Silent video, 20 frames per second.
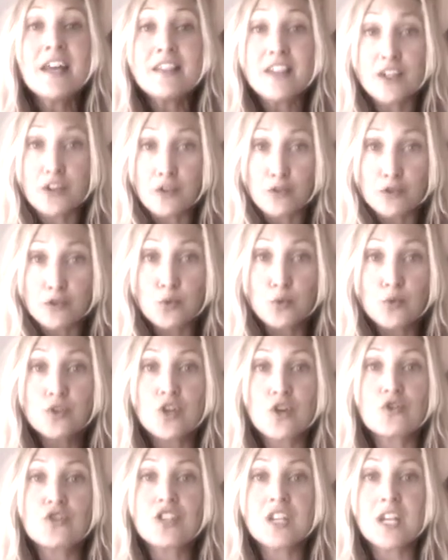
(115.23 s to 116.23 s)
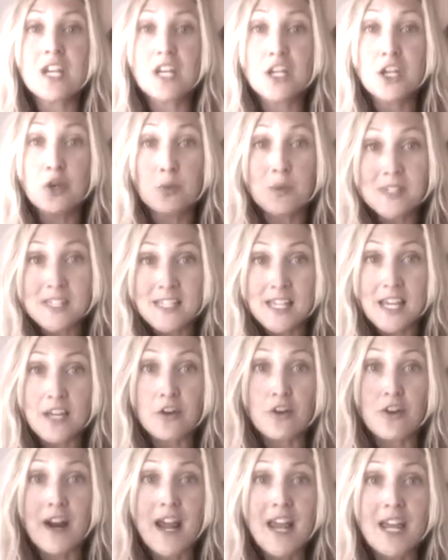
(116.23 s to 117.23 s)
then you're dual doshic and you would say
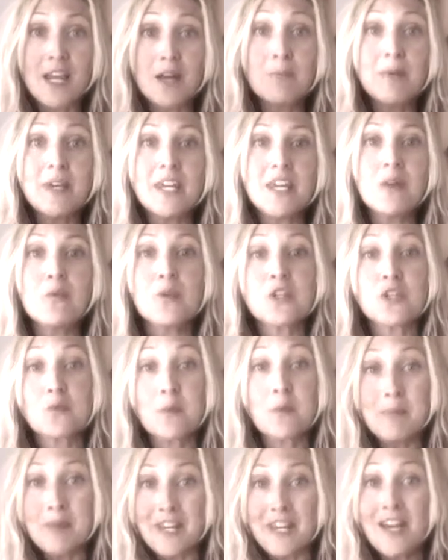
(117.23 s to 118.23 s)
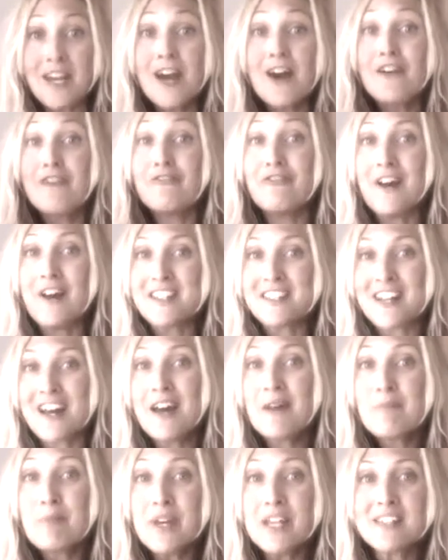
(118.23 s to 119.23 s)
your AB, which would be
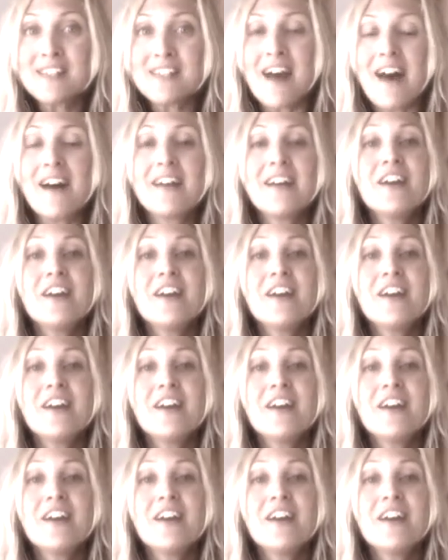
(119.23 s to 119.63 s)
vata pitta.